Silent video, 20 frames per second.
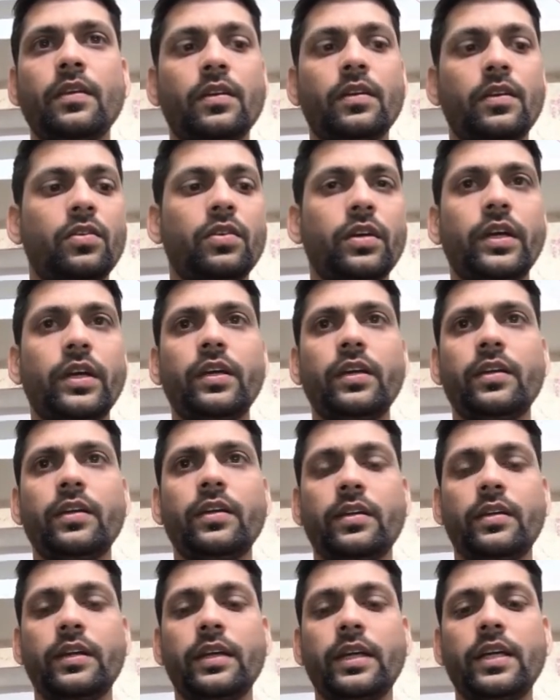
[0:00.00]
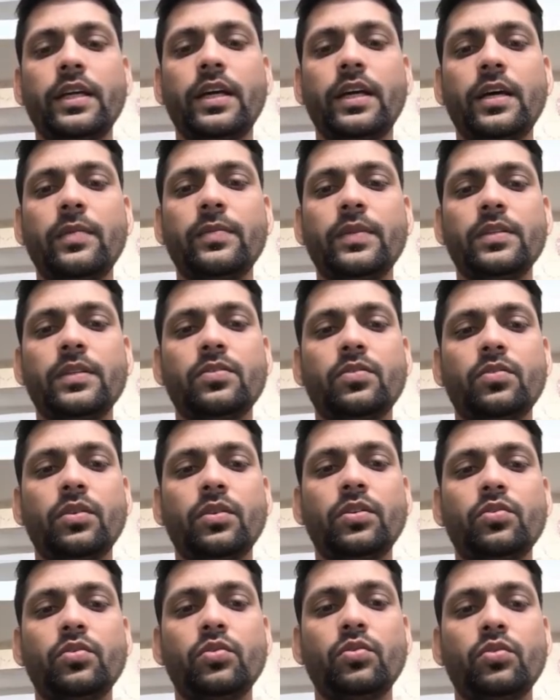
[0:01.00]
Okay, and then I'm just
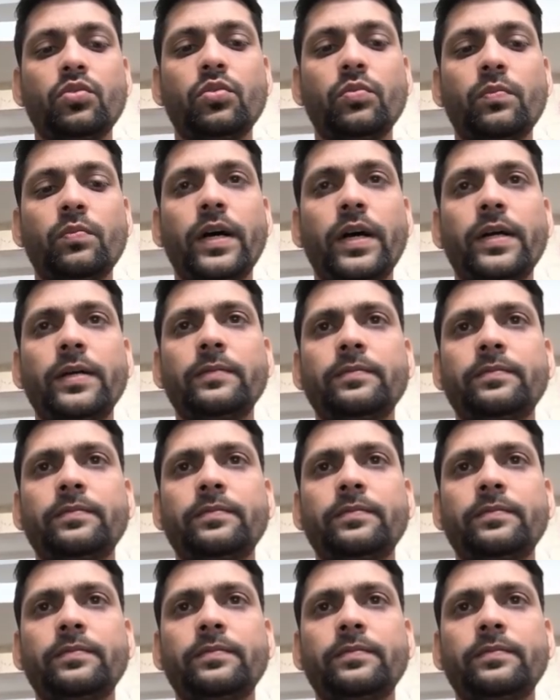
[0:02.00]
going to group by,